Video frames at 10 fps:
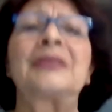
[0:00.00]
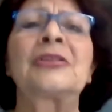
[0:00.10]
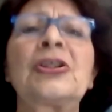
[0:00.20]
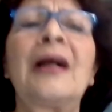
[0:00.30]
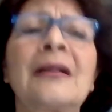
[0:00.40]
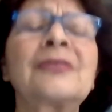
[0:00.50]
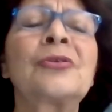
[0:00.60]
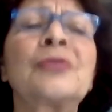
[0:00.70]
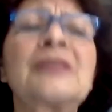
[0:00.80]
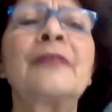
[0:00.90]
Child
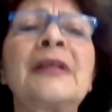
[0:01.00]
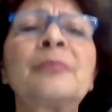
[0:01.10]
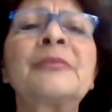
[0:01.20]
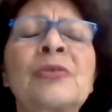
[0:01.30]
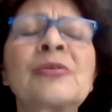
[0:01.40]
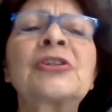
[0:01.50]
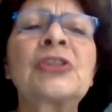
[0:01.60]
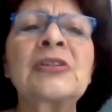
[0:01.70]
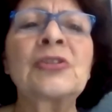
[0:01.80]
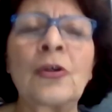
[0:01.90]
whose development was
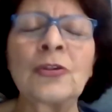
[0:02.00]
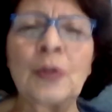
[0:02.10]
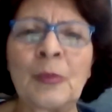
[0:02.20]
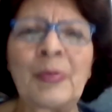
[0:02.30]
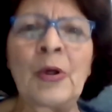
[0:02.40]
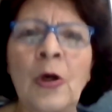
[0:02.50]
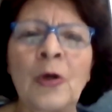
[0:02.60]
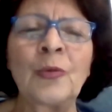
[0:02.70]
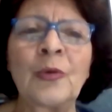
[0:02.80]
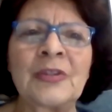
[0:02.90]
just not on par
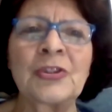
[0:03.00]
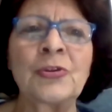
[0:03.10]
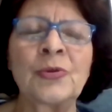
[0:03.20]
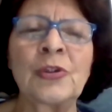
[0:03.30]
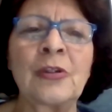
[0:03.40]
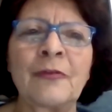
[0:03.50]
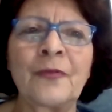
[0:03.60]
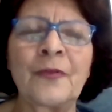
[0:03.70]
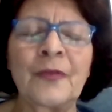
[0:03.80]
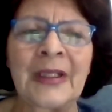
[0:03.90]
with children of
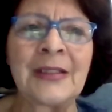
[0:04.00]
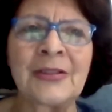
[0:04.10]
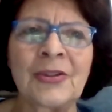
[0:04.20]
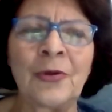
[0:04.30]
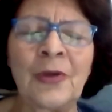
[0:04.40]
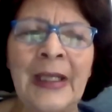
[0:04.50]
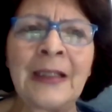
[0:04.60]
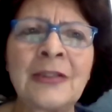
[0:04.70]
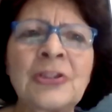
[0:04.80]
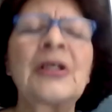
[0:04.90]
his or her
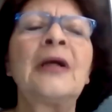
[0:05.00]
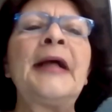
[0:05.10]
age.